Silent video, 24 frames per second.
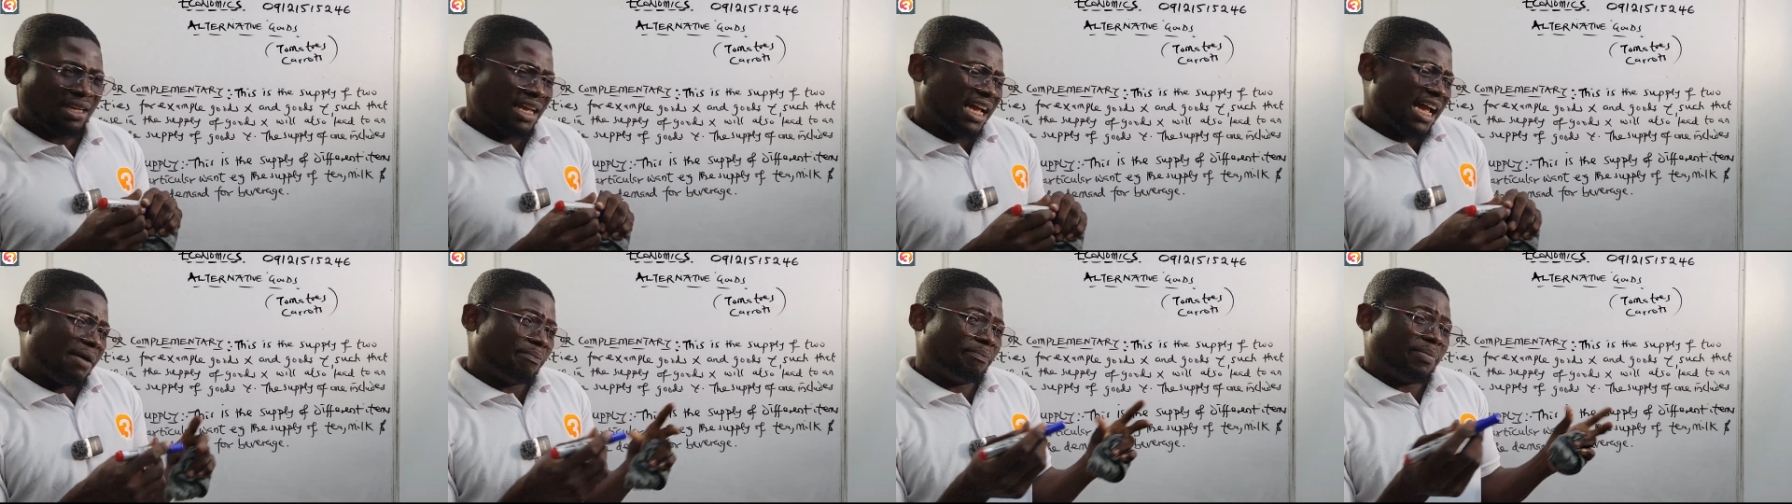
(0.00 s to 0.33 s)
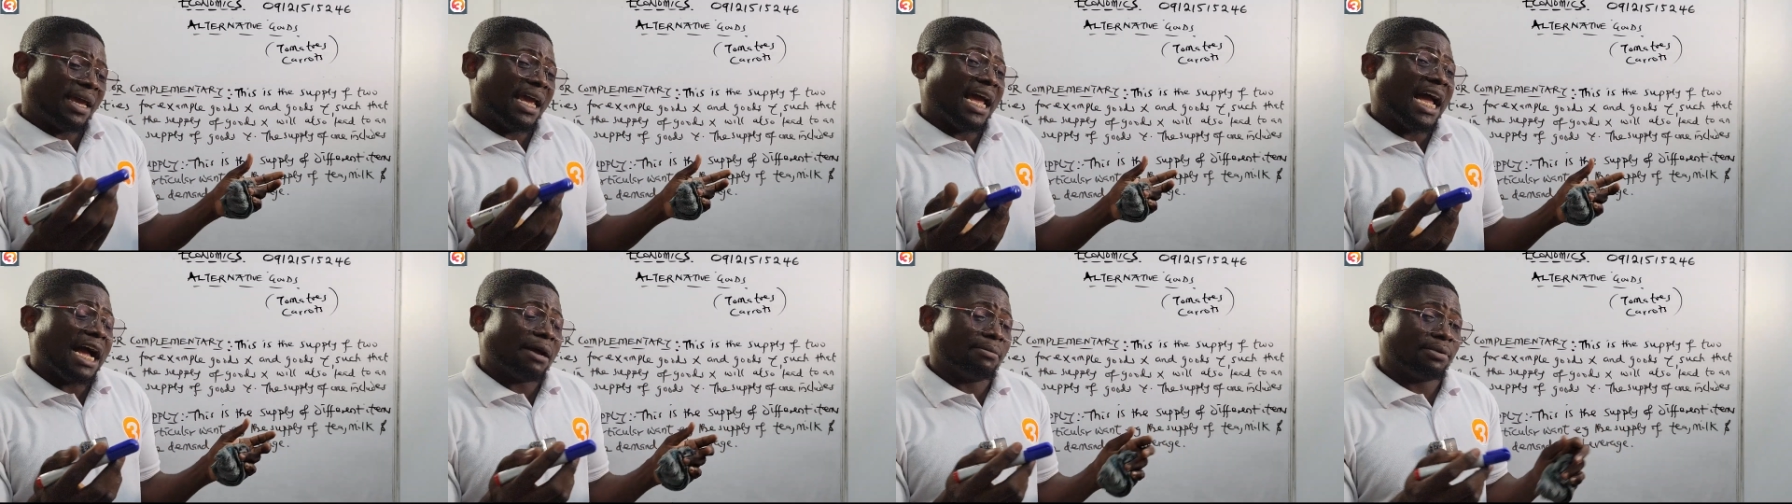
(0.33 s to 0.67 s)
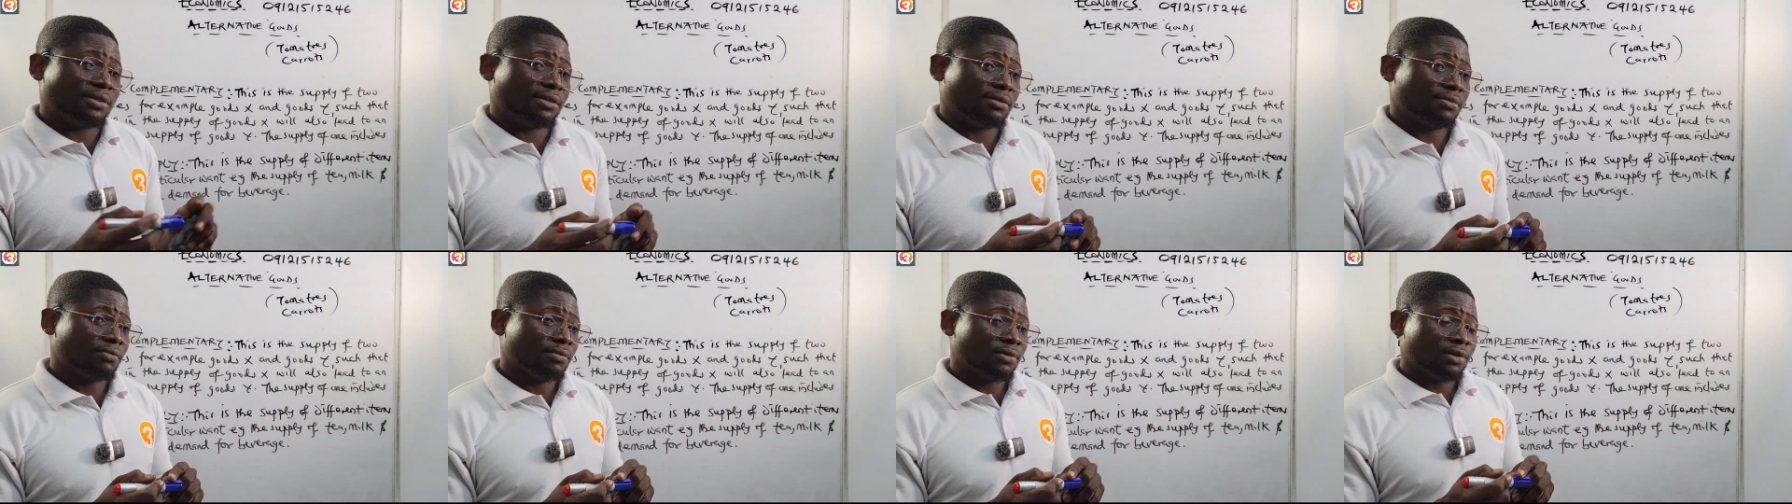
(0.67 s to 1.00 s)
and
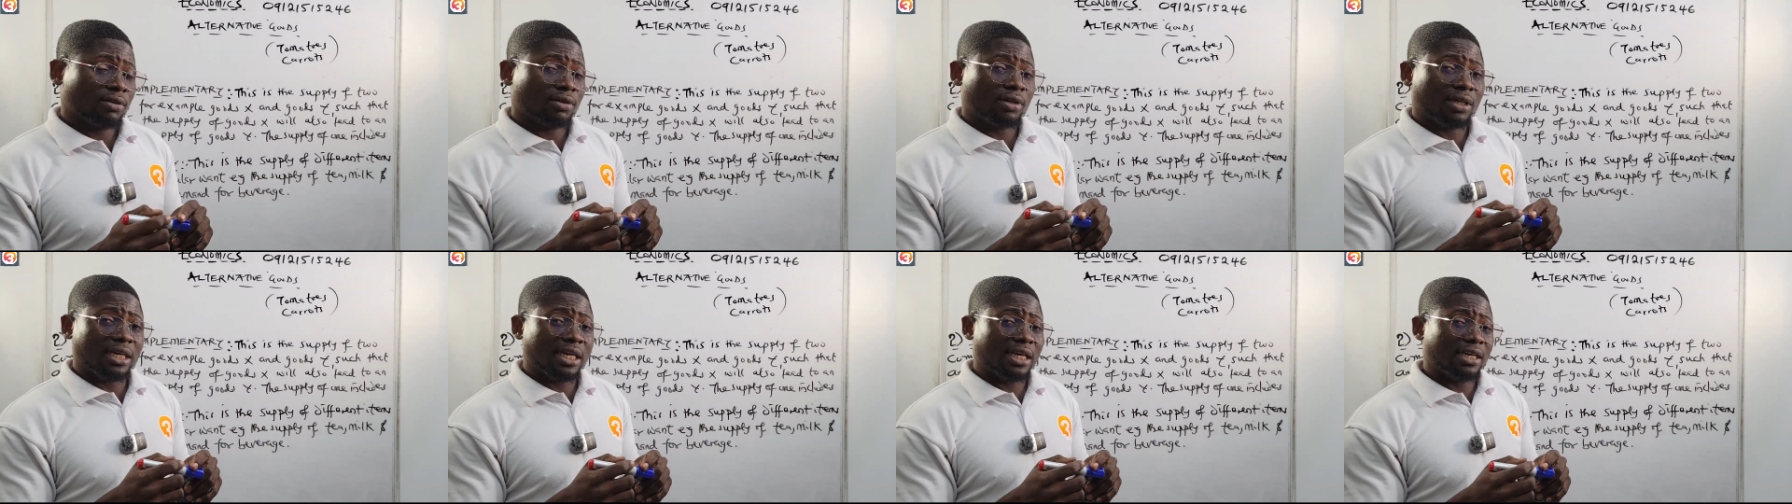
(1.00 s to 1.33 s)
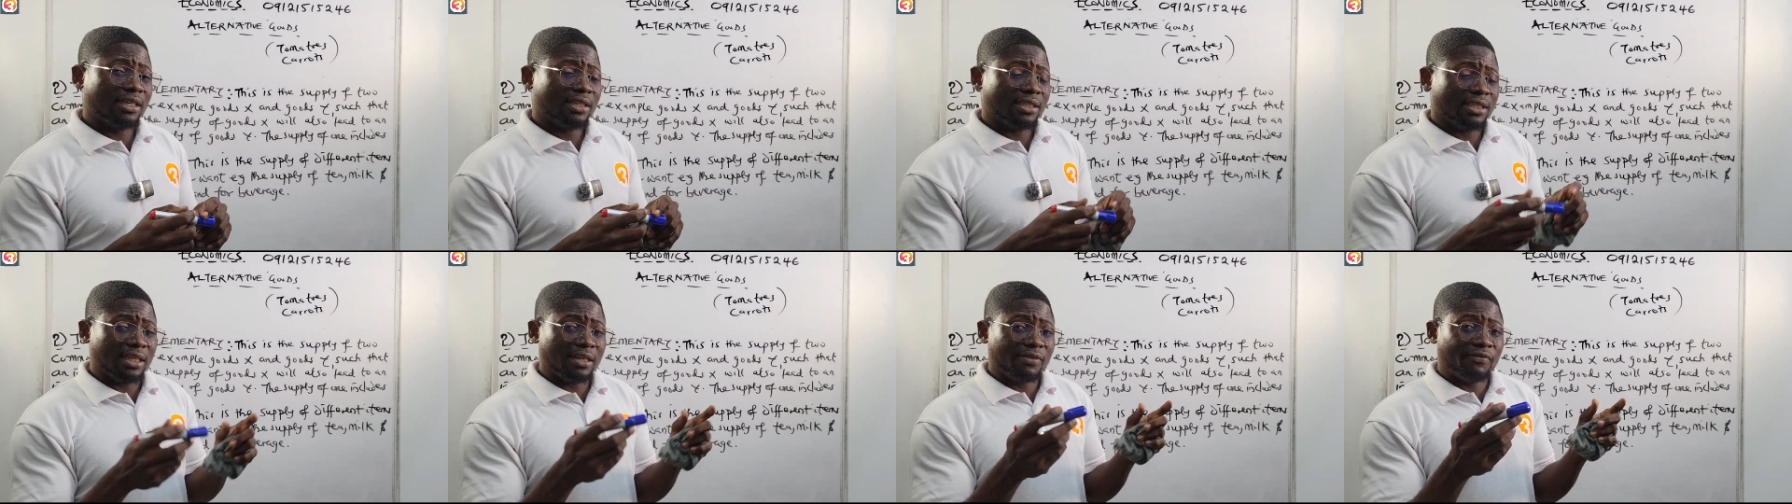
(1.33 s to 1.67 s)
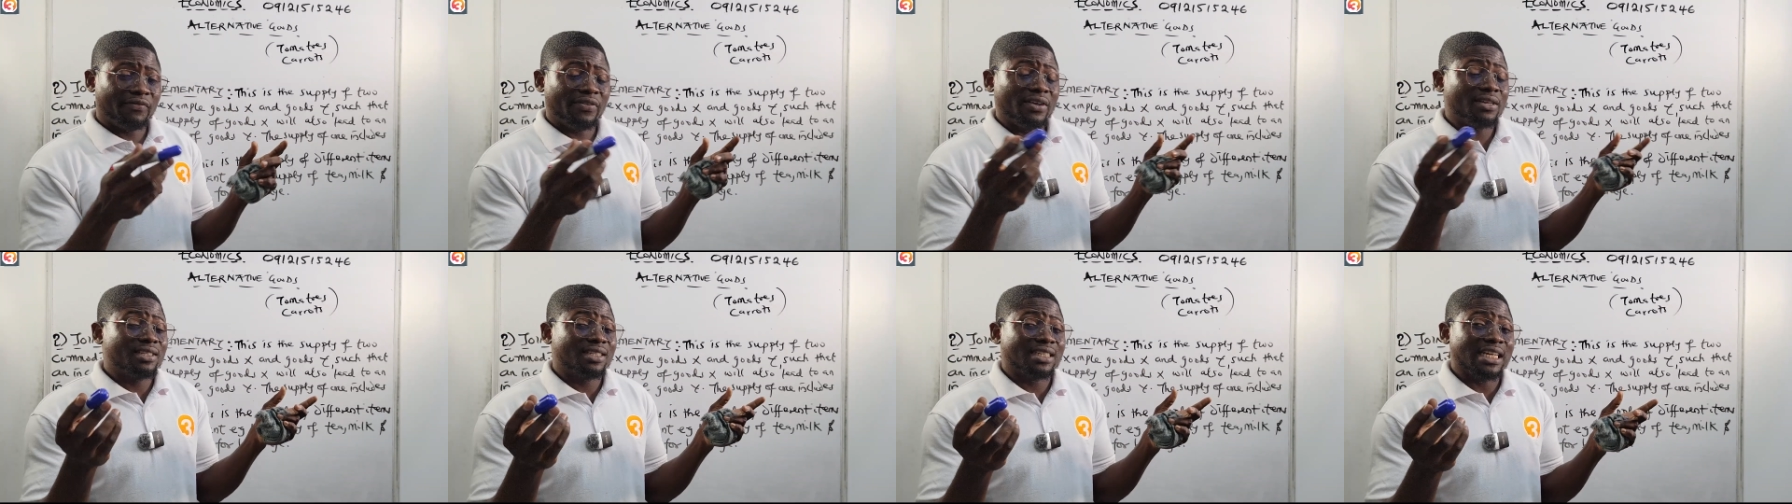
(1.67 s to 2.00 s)
perhaps okay the
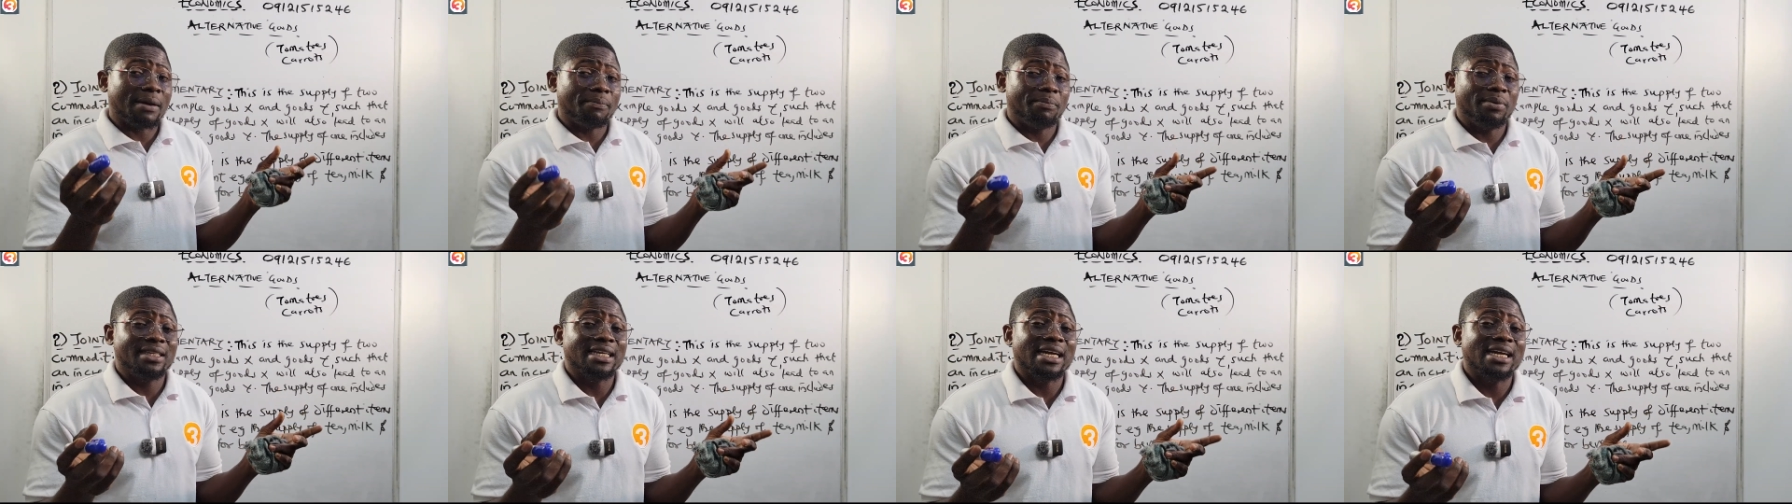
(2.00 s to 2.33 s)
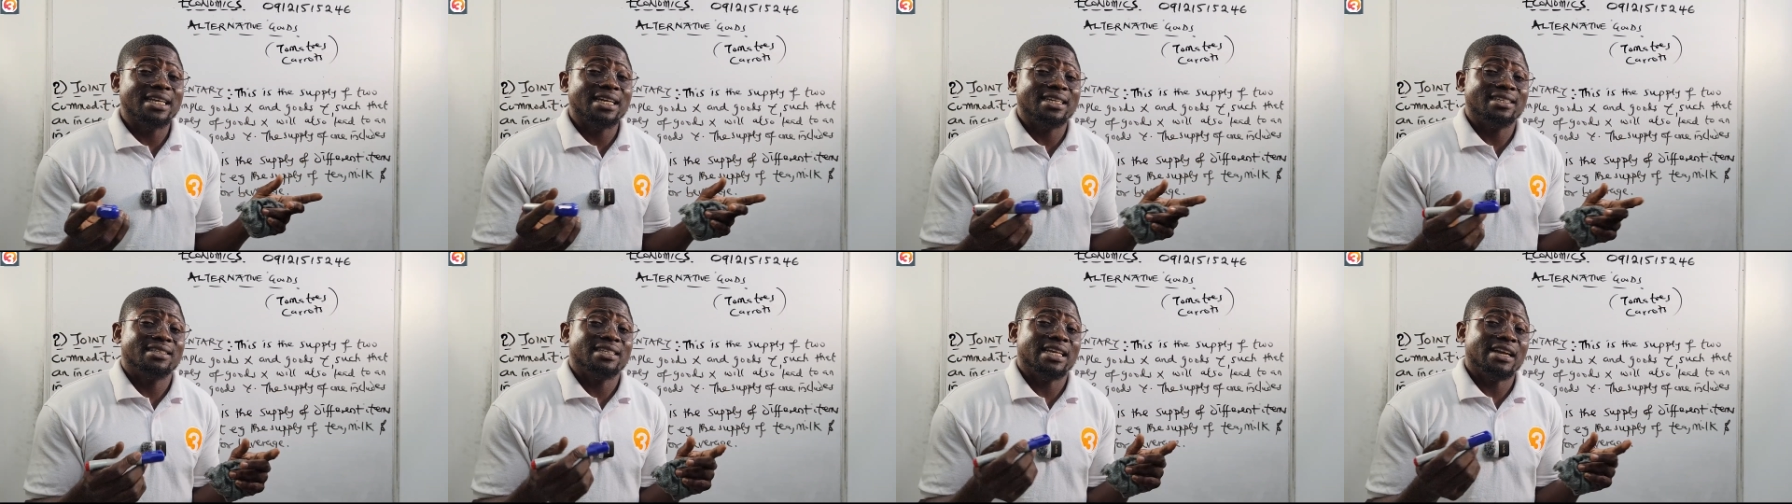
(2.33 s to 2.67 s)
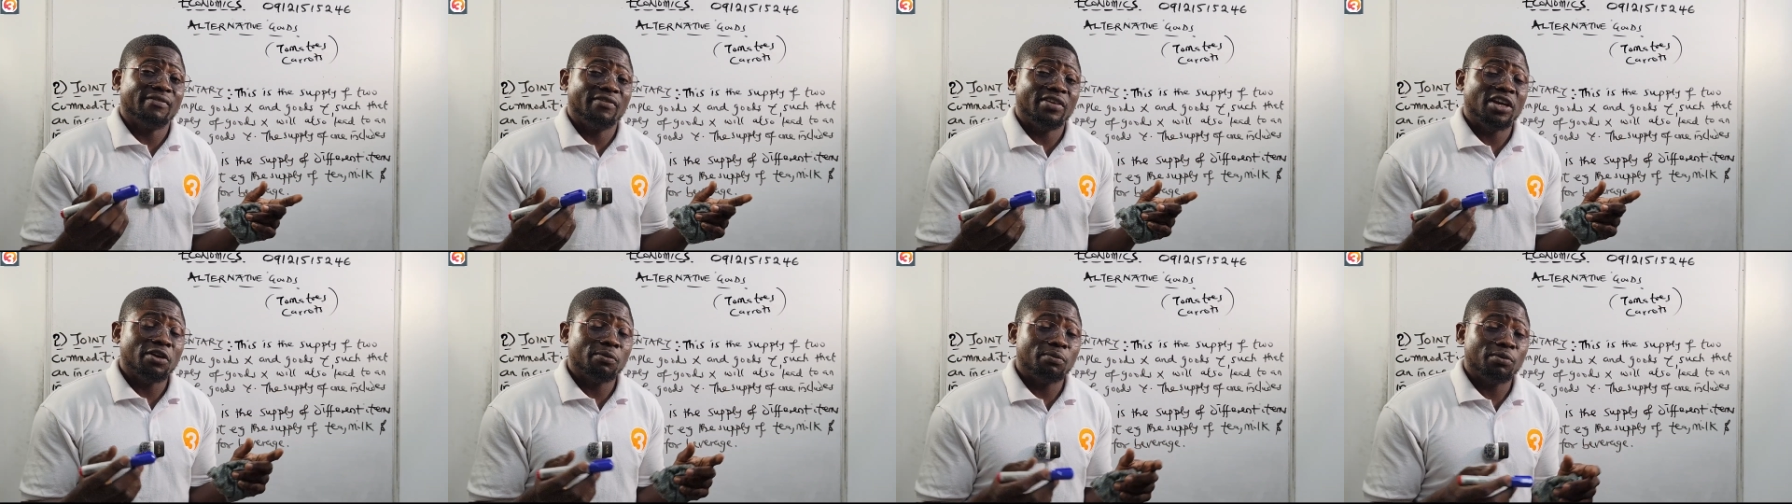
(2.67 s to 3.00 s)
fixed capital that's
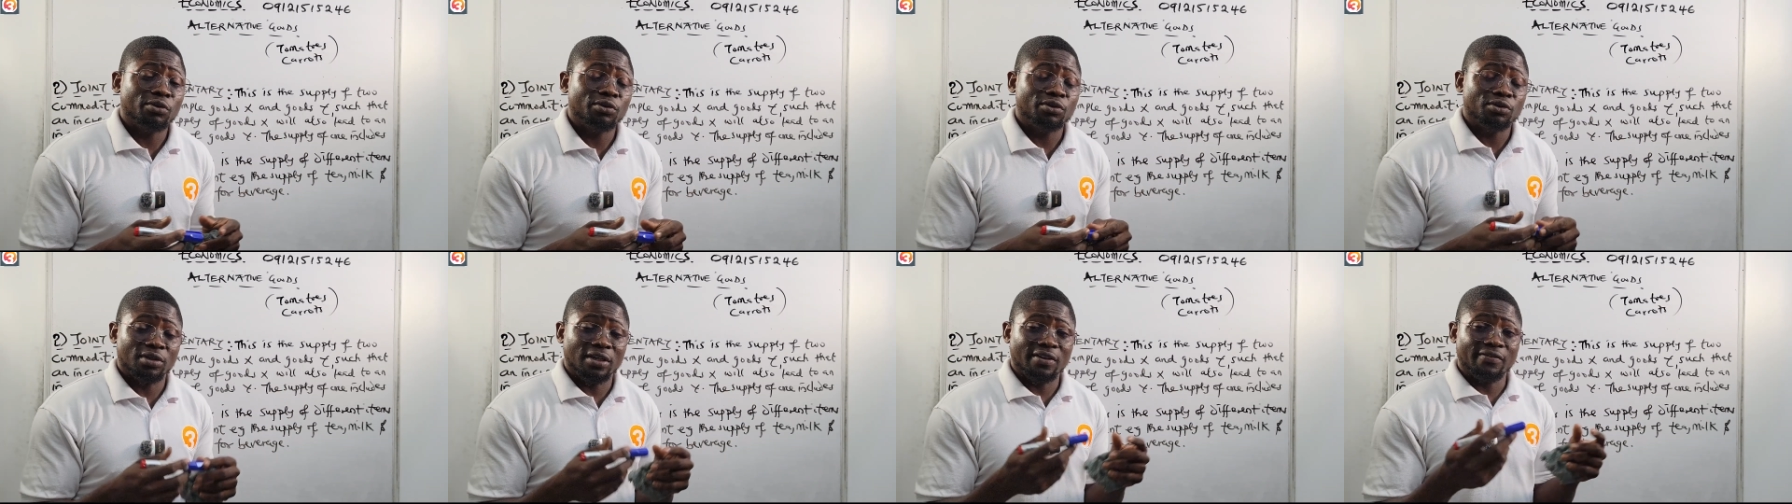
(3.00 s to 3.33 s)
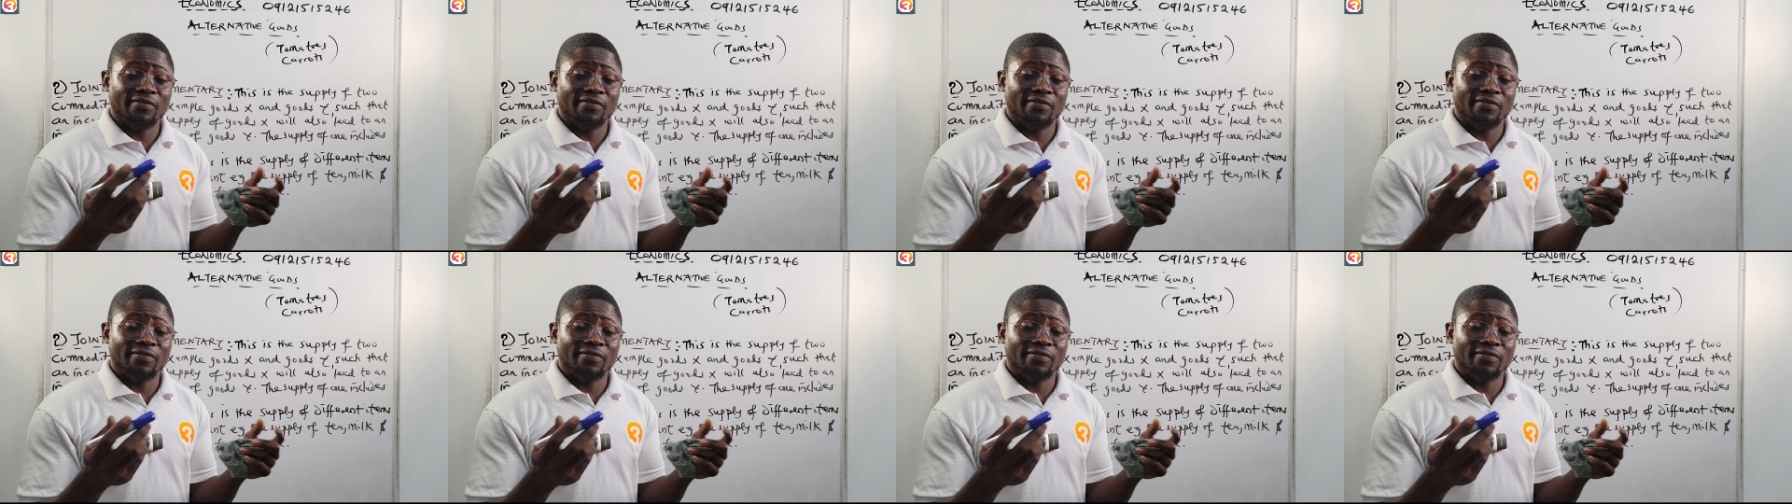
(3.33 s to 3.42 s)
available to the